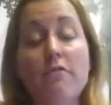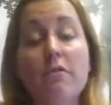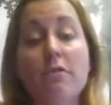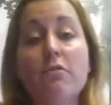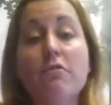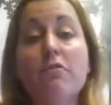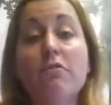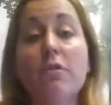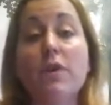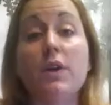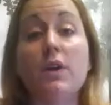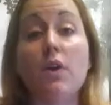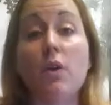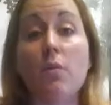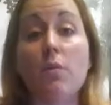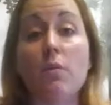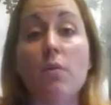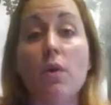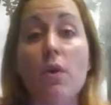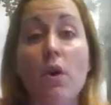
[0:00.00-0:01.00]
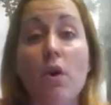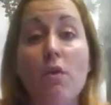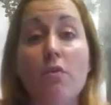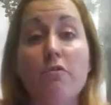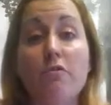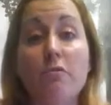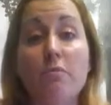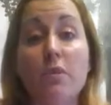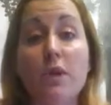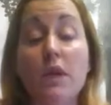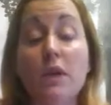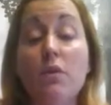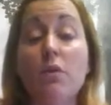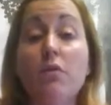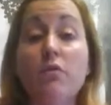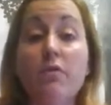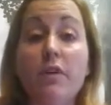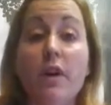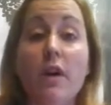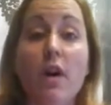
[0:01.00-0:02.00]
the freedom of being
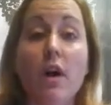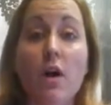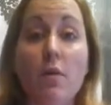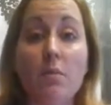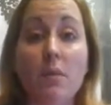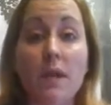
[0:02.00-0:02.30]
who they are,